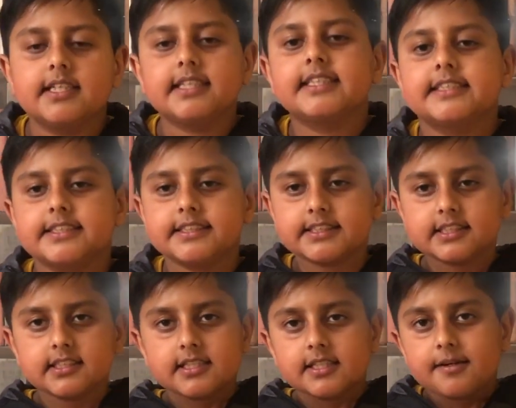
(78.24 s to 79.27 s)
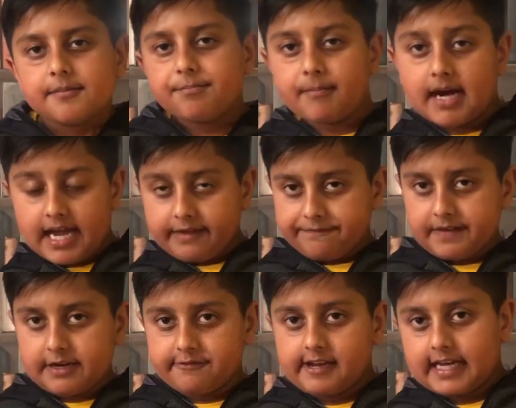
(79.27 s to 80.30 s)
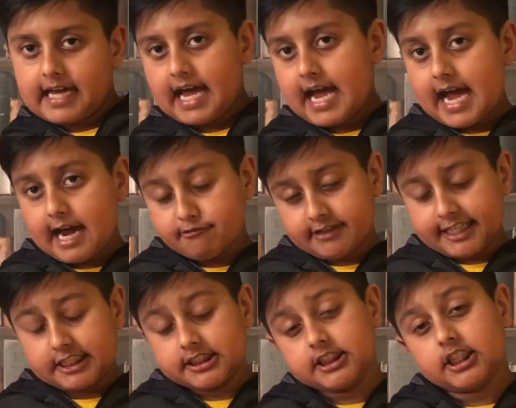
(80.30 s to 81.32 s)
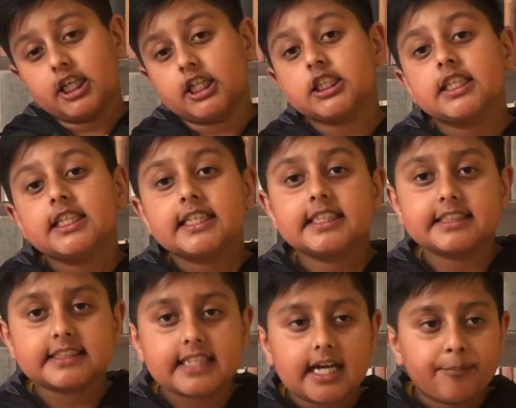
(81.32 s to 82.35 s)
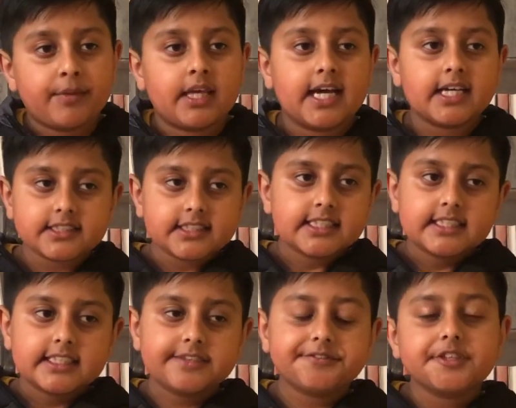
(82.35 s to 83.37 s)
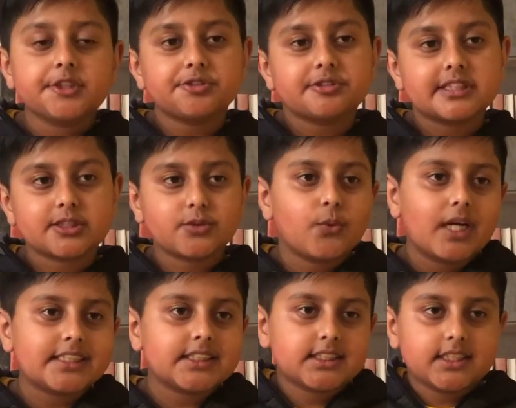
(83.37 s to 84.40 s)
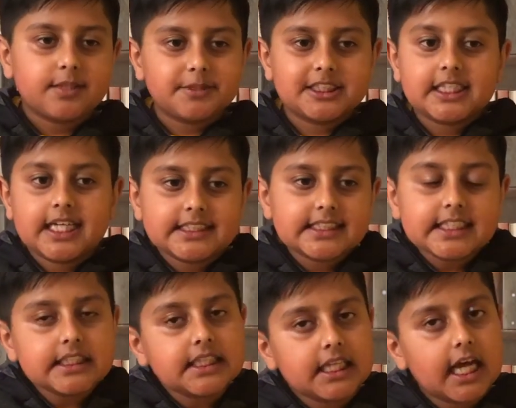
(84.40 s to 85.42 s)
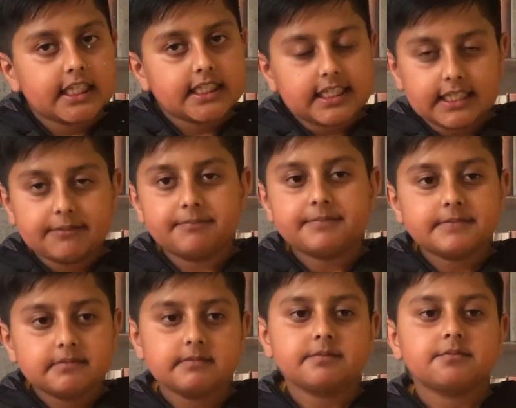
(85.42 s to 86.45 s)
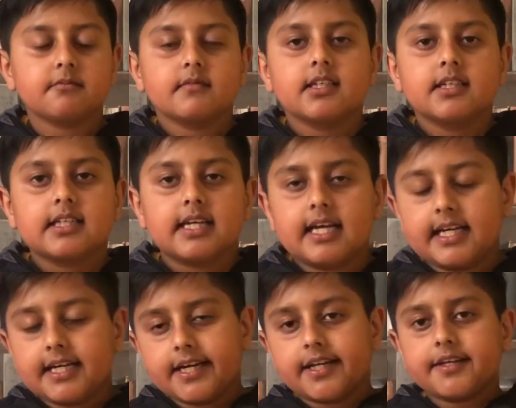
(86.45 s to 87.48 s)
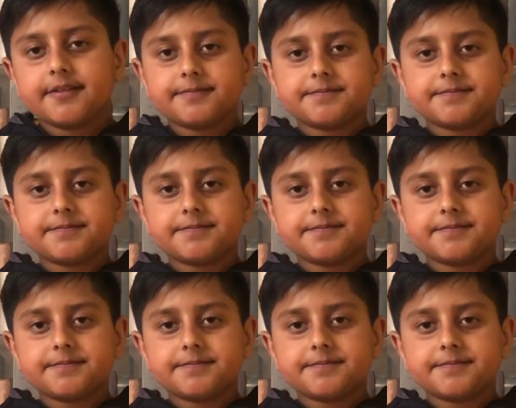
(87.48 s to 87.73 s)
And my favorite character is Psammead. Even though he's quite stubborn, I still like him. And